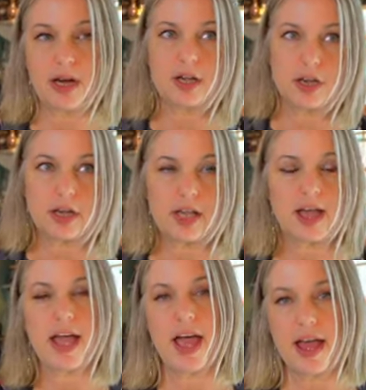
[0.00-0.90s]
wanna cook it
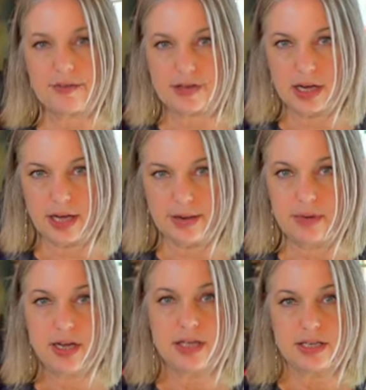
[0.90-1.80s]
ahead of time
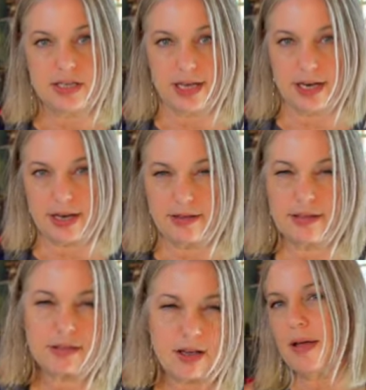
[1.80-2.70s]
to get it nice
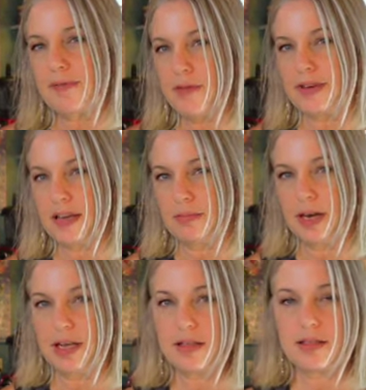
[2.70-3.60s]
and soft, about 15
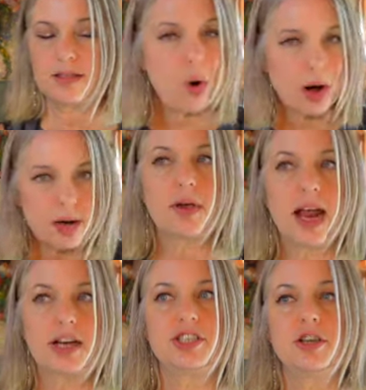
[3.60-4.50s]
minutes. Or you could
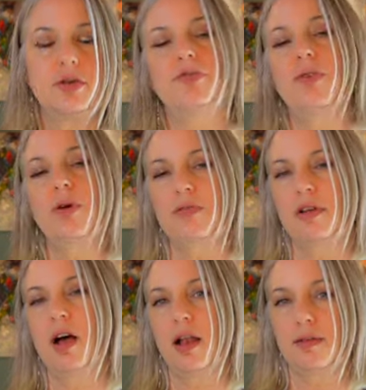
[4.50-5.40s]
actually use frozen
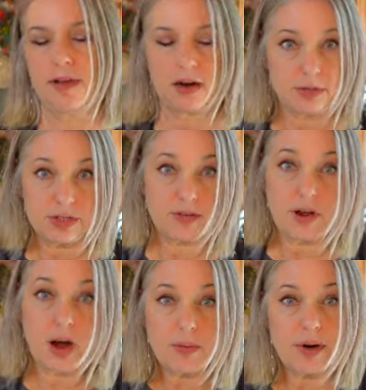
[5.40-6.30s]
cauliflower, which is
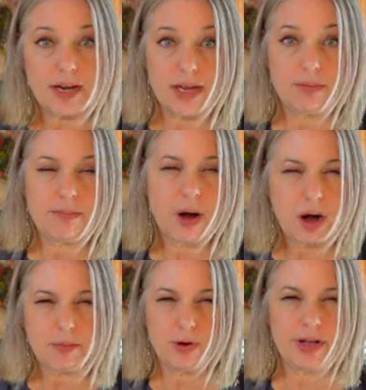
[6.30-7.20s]
already
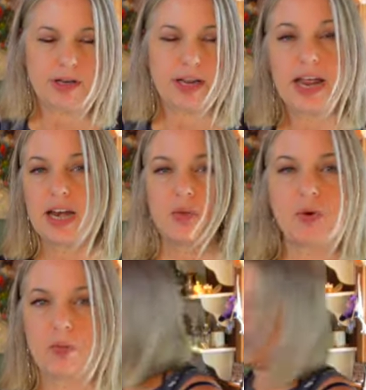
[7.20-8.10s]
parboiled, and it will
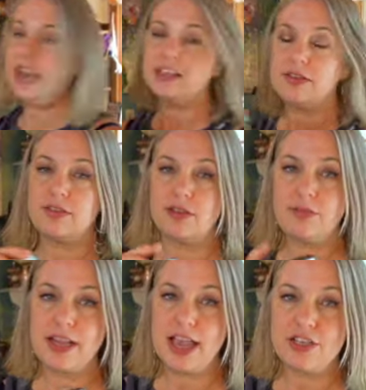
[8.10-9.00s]
work. I like to soak
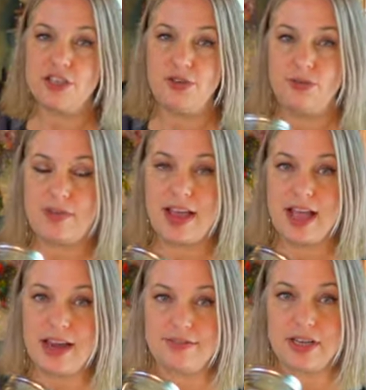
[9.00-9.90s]
my cashews ahead of